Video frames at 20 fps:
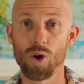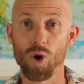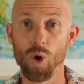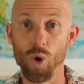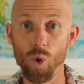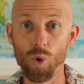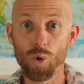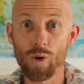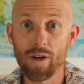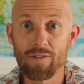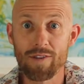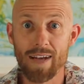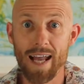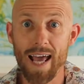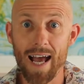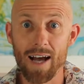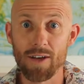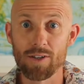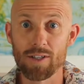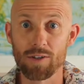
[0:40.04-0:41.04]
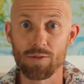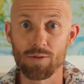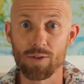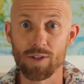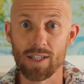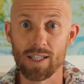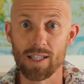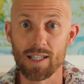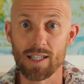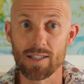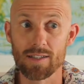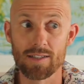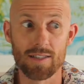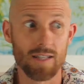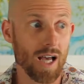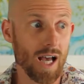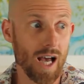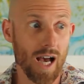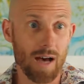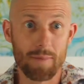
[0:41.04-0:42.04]
or even how different it is.
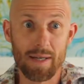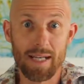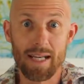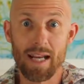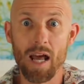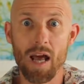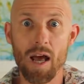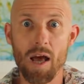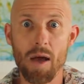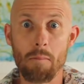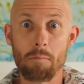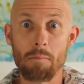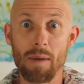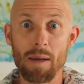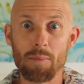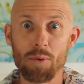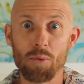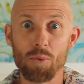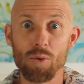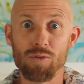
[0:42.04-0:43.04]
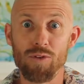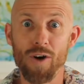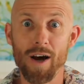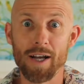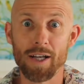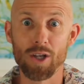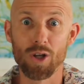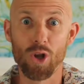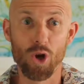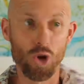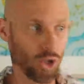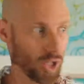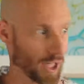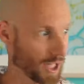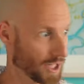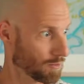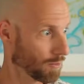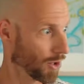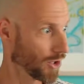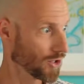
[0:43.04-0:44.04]
I mean, maybe we'll find a Loch
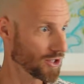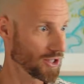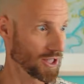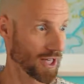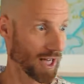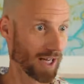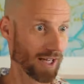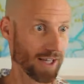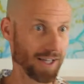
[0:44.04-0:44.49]
Ness monster.